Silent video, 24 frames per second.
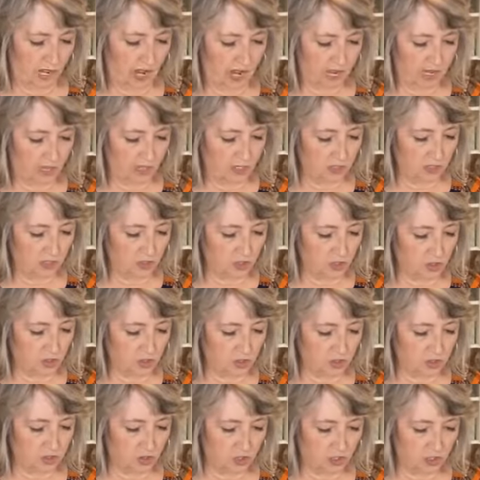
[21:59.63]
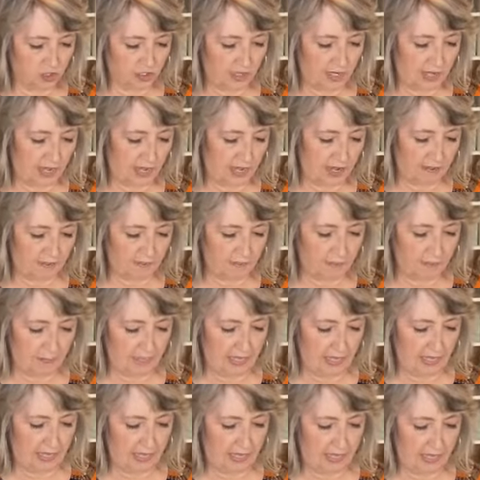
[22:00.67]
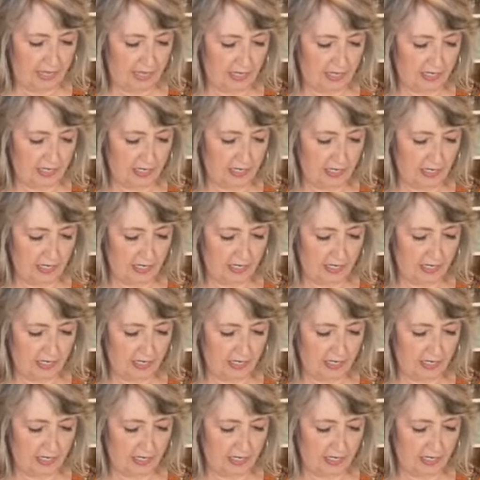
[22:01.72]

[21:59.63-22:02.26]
I should have made